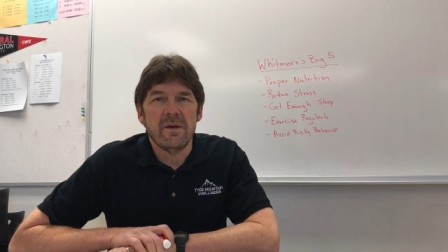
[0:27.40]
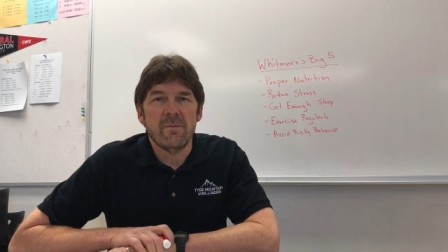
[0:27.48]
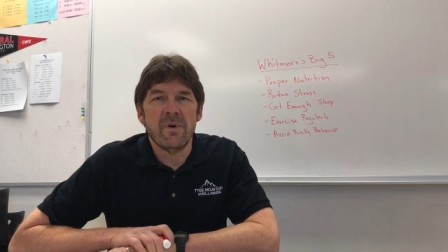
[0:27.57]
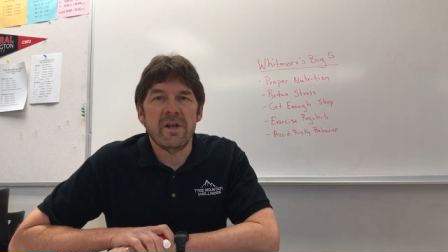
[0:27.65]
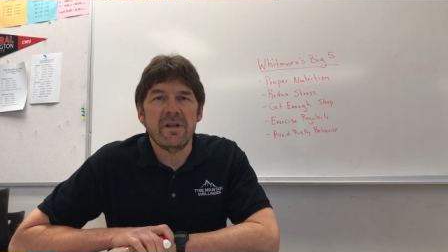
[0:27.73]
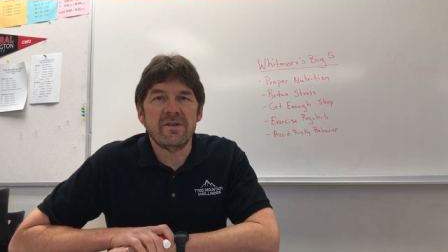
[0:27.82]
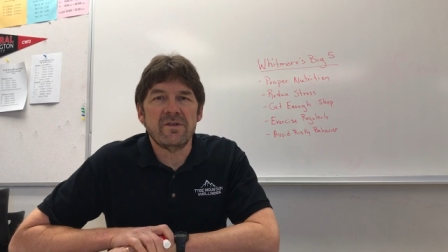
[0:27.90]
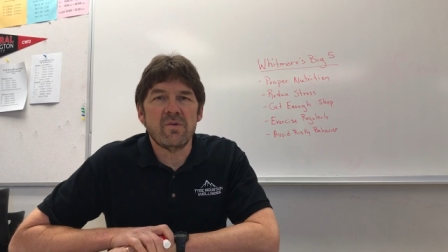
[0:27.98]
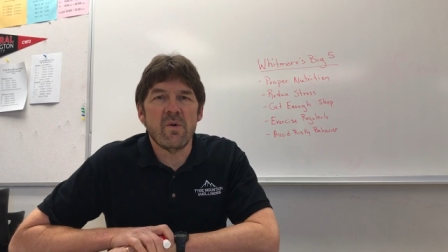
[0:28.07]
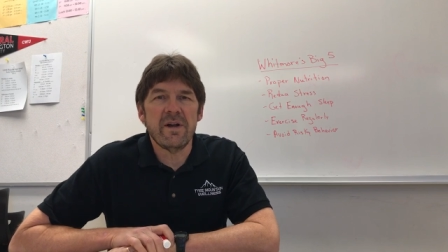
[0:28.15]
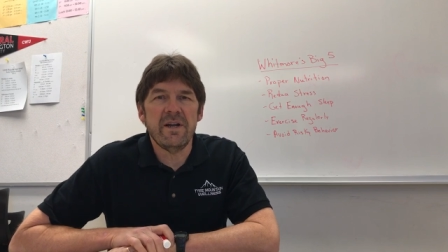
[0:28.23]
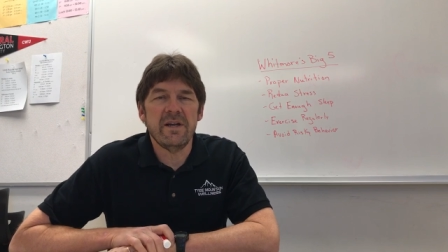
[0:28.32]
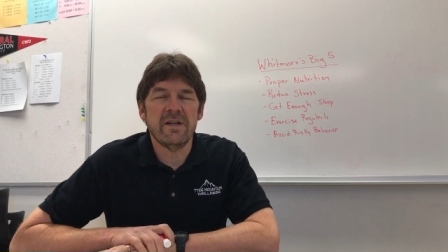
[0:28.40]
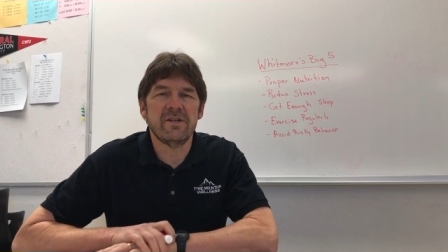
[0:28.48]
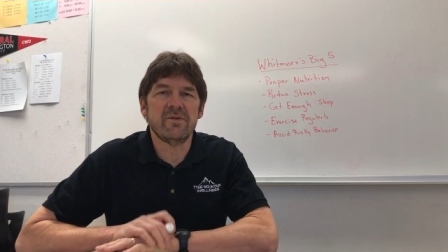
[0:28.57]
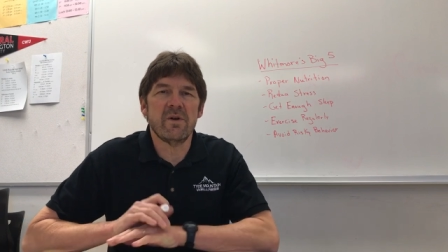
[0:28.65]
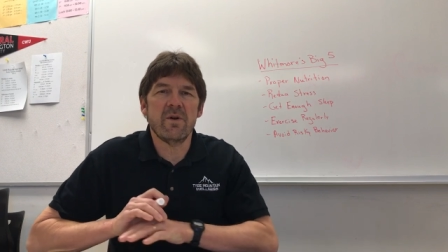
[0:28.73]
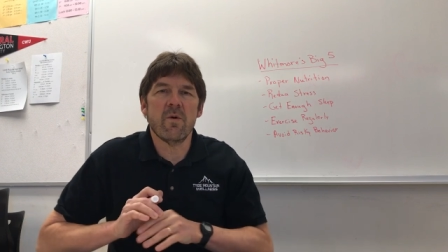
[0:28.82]
But
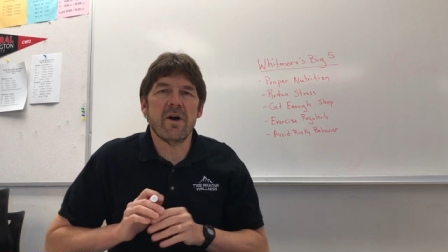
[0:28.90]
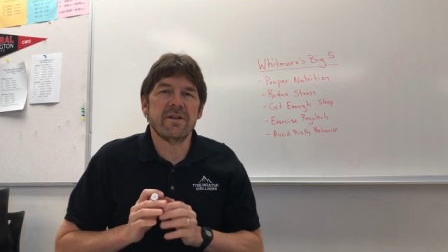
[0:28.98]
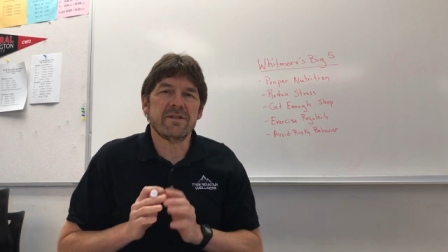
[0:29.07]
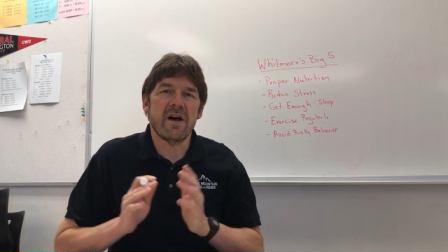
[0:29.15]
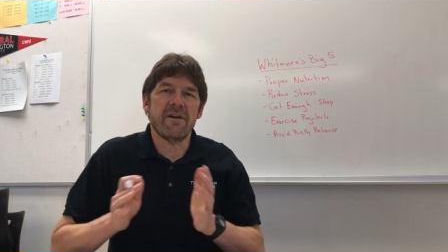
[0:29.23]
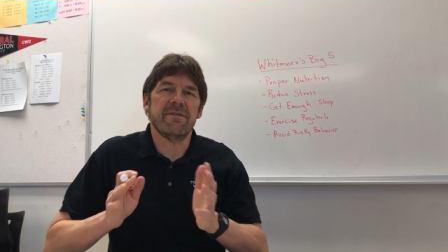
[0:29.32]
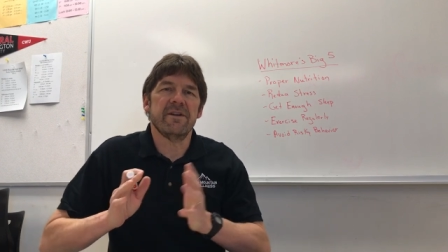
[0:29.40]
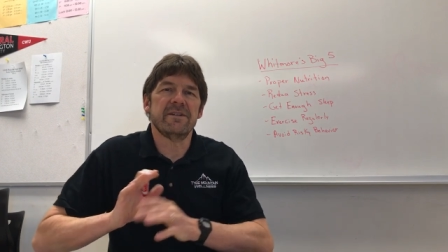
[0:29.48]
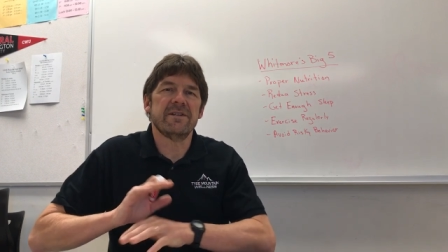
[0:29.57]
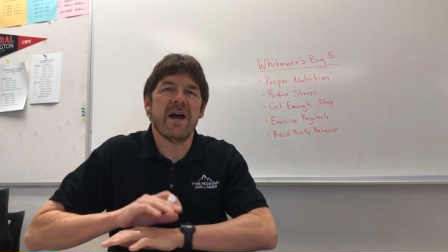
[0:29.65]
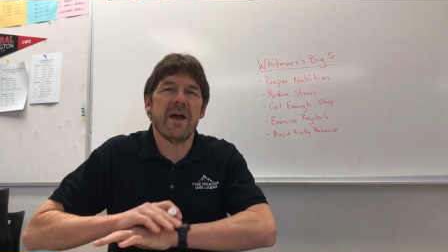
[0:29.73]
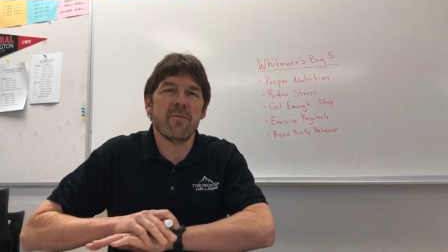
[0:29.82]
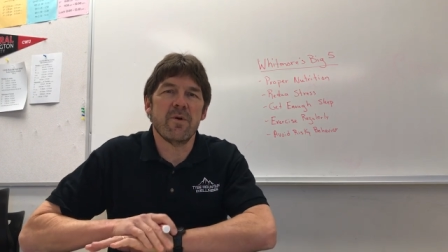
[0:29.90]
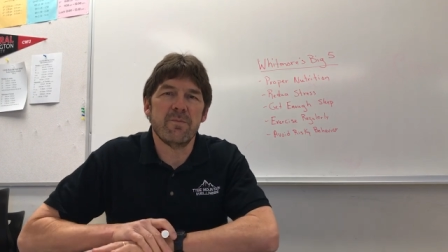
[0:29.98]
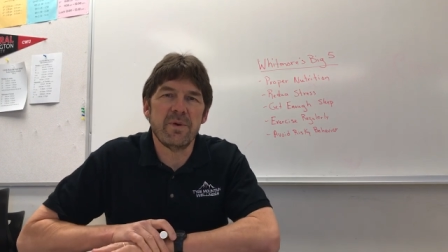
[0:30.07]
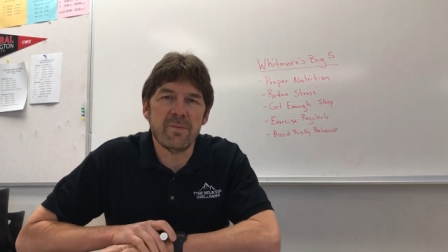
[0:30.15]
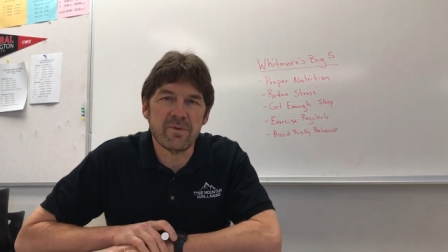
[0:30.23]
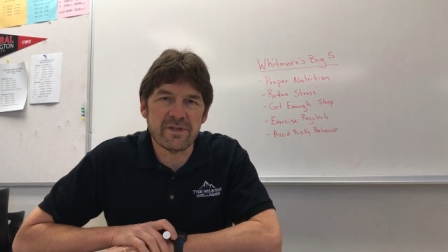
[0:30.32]
2021 is often a time when
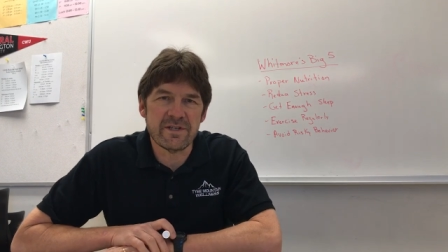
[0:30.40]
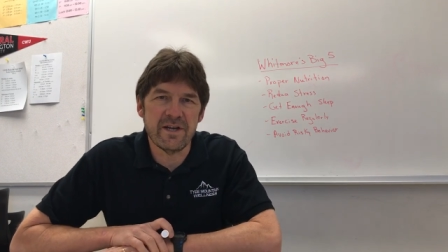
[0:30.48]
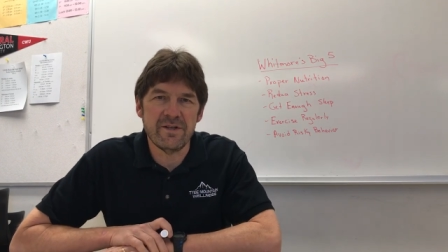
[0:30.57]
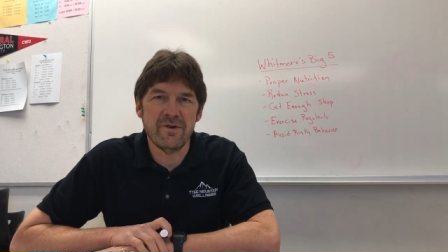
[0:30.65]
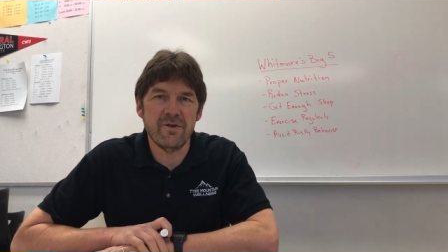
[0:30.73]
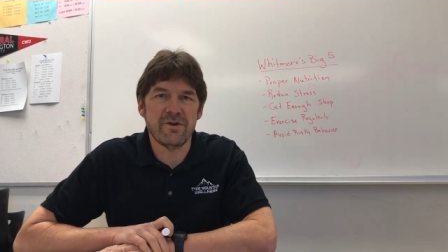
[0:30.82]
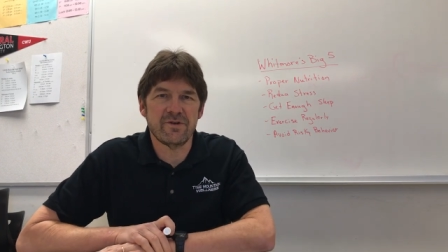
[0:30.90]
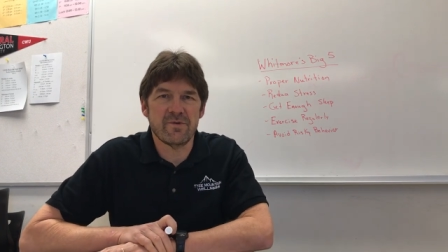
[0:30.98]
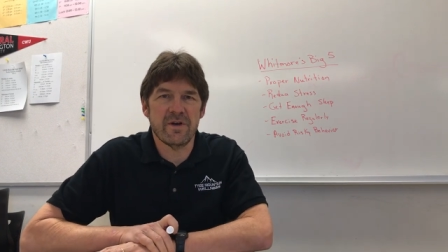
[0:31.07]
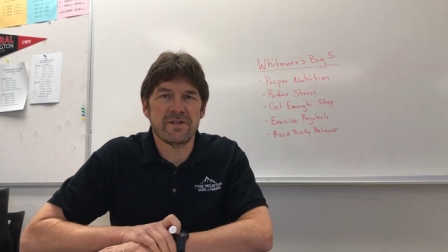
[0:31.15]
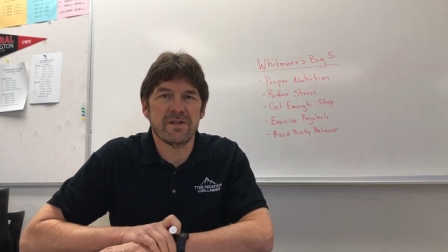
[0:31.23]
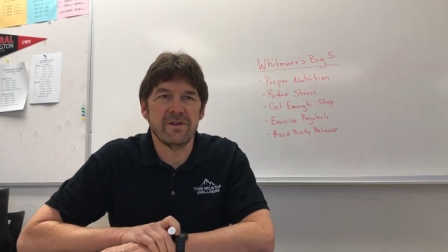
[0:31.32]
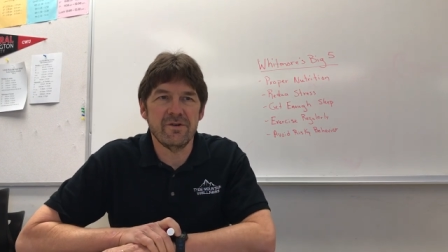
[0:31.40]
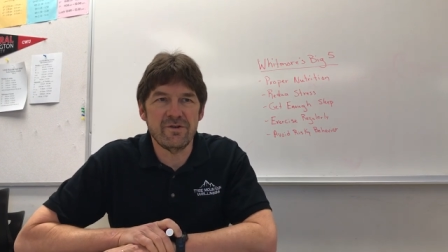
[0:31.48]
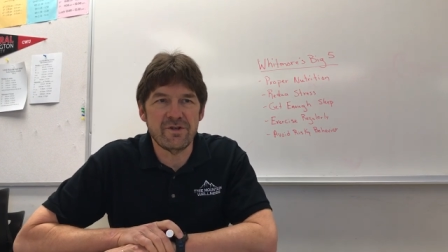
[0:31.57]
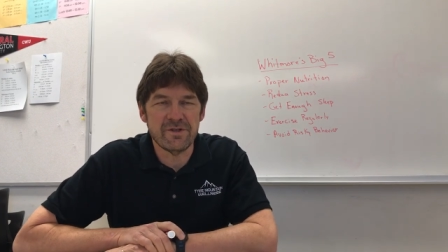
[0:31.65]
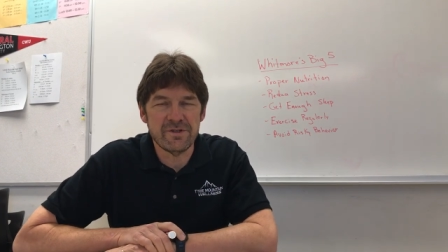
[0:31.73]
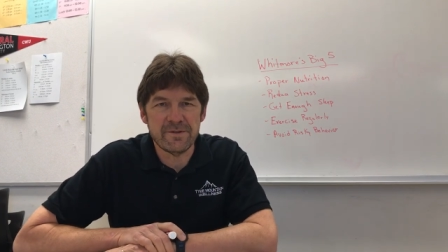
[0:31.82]
people set New Year's
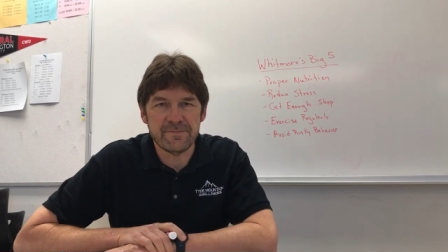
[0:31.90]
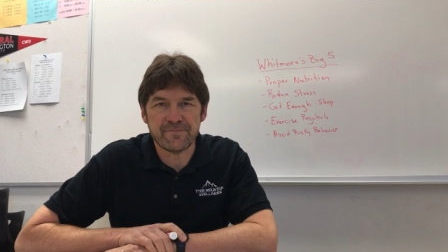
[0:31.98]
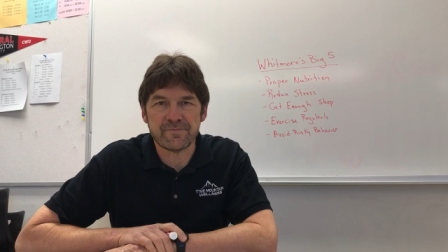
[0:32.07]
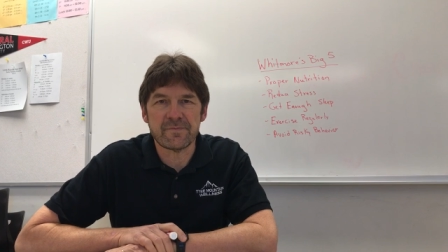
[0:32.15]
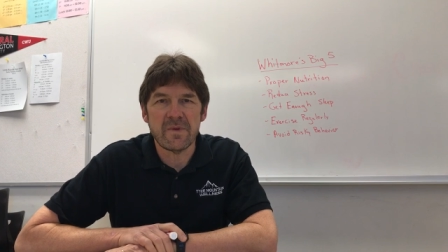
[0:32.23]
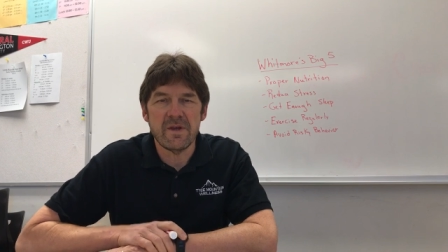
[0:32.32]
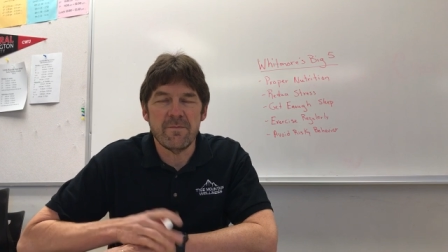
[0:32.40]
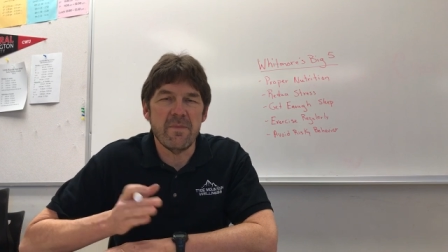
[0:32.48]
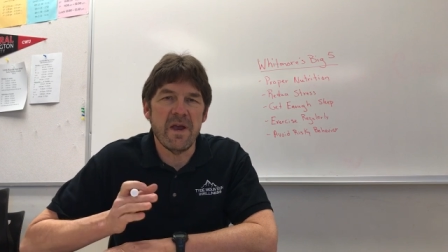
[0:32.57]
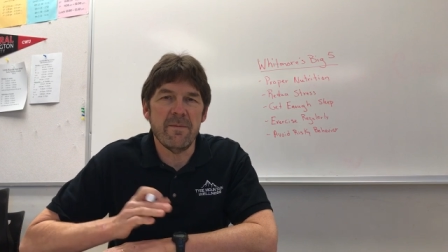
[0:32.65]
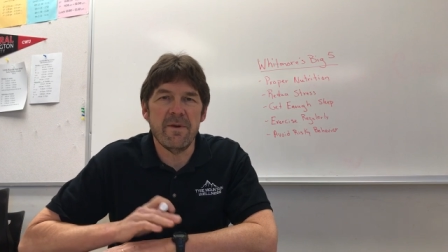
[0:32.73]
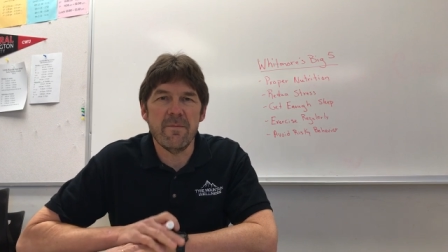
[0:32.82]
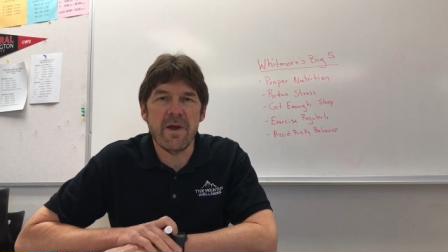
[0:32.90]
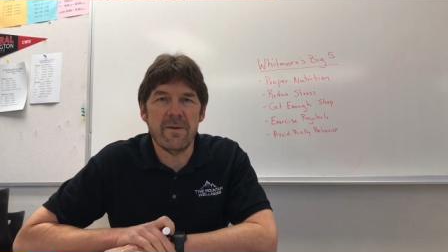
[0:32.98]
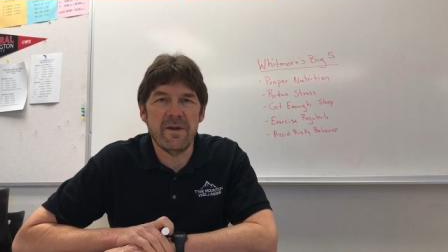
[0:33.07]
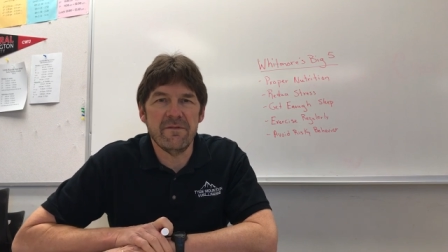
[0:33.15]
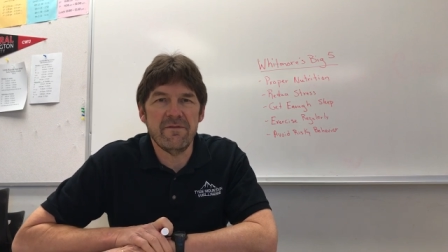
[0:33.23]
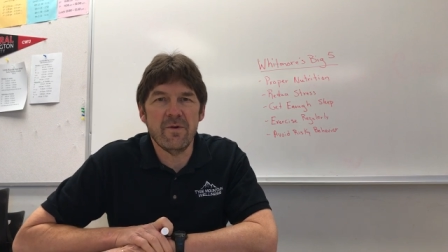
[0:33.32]
resolutions. Maybe
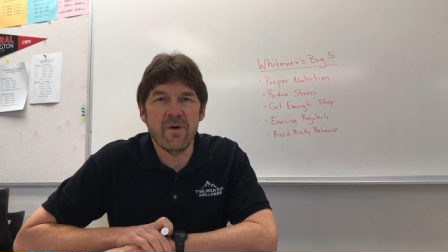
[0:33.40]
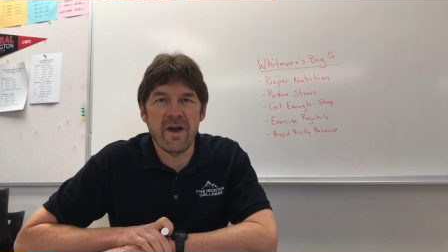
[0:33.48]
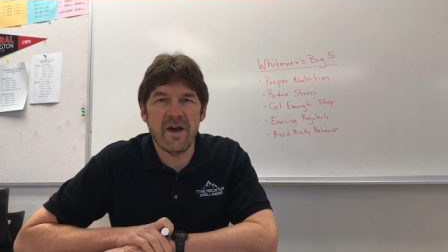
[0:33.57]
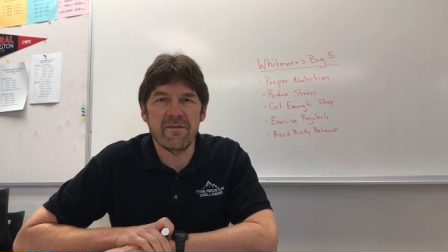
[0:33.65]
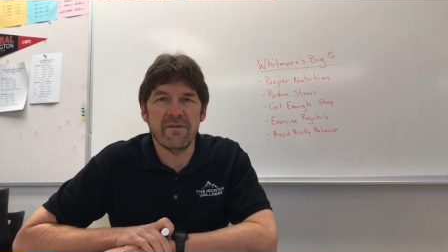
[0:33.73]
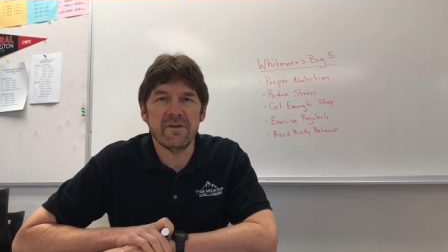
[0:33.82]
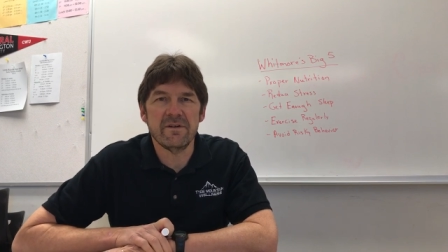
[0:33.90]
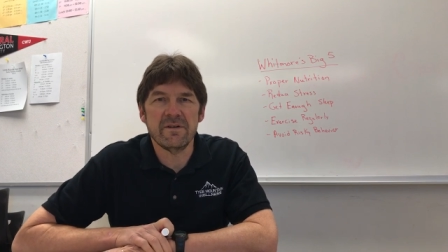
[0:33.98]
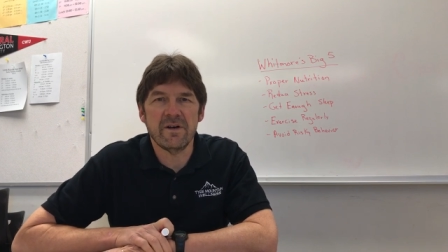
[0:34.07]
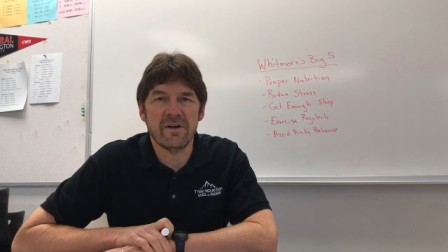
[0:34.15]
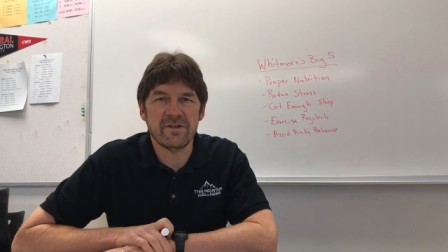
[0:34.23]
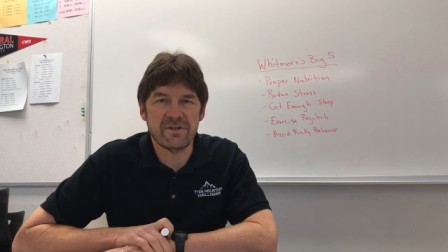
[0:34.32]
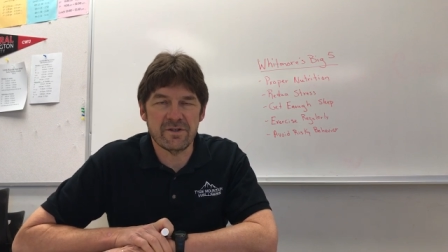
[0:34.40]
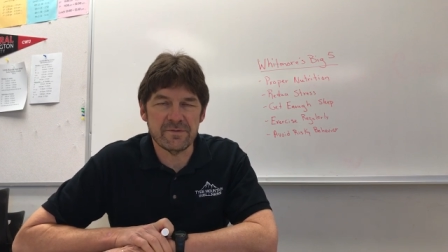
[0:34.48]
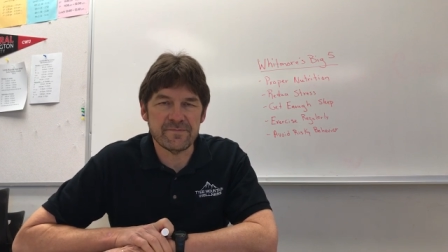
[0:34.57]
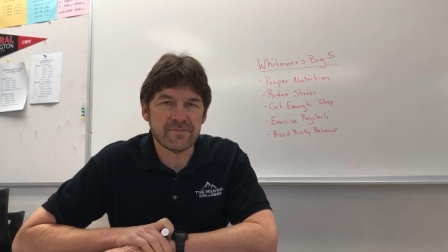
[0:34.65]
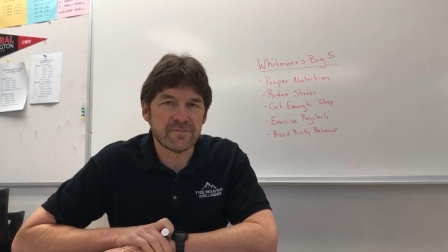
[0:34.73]
many of you have also.